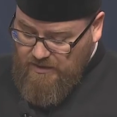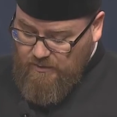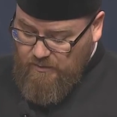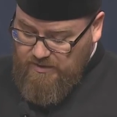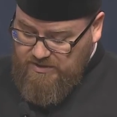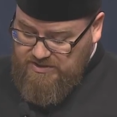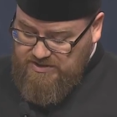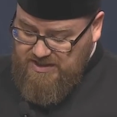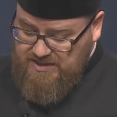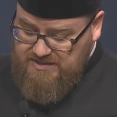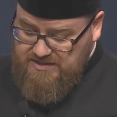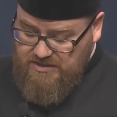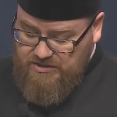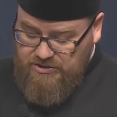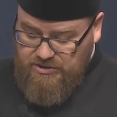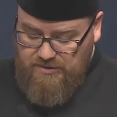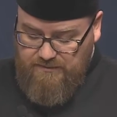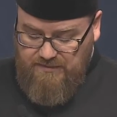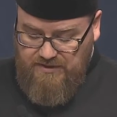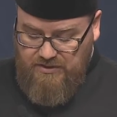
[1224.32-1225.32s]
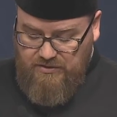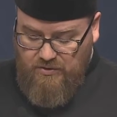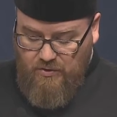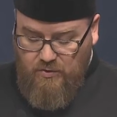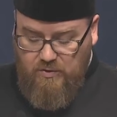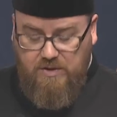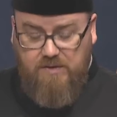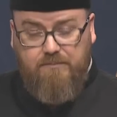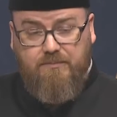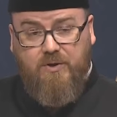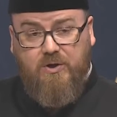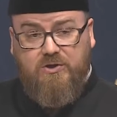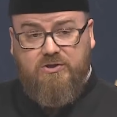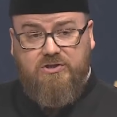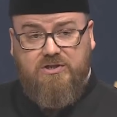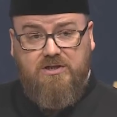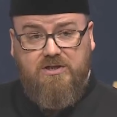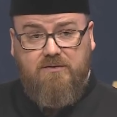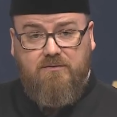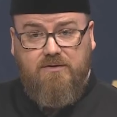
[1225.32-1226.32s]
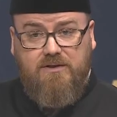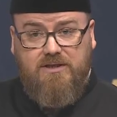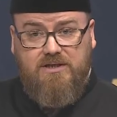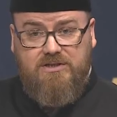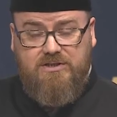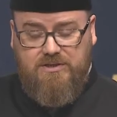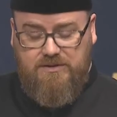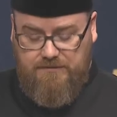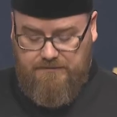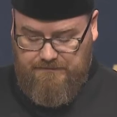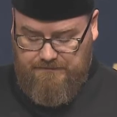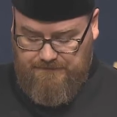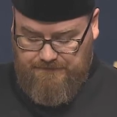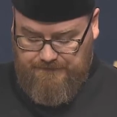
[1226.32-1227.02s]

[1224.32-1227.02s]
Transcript: which says there should be no compulsion in religion.